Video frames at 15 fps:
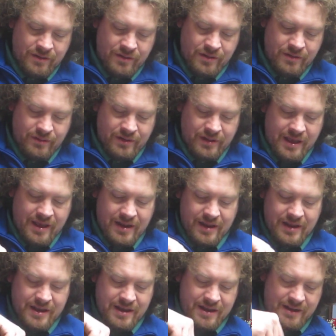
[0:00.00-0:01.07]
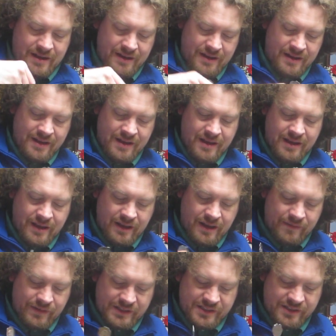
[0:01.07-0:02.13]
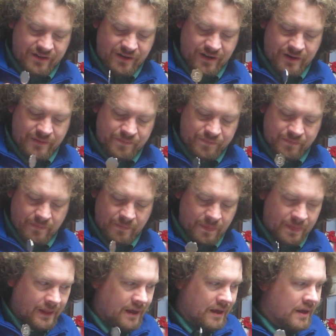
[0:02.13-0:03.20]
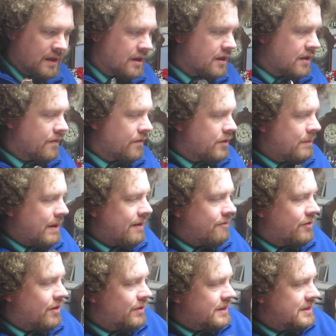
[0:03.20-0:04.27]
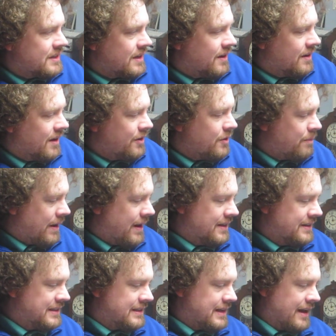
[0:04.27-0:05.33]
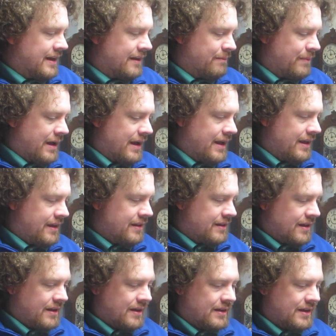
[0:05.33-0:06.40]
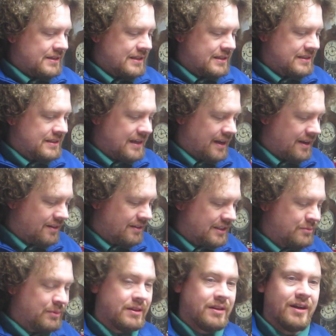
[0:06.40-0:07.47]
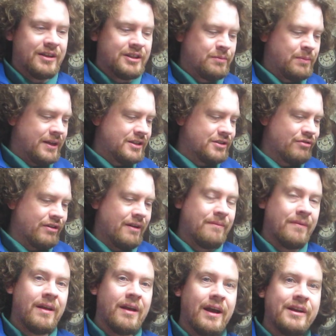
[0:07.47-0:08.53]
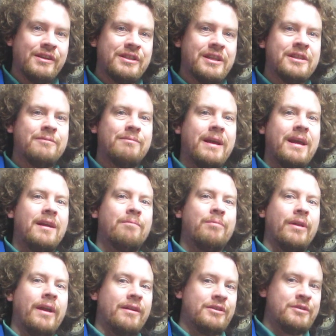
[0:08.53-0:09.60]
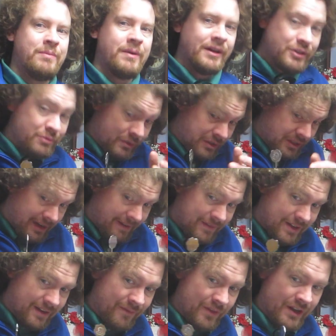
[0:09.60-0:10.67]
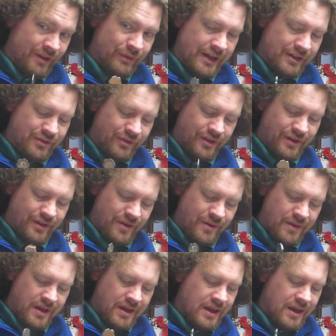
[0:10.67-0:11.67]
Pour that in. Give it a stir. You may have noticed another bottle standing by, and this is St. Elizabeth Allspice Dram. I use it to make Planter's Punch, which I did a video not too long ago.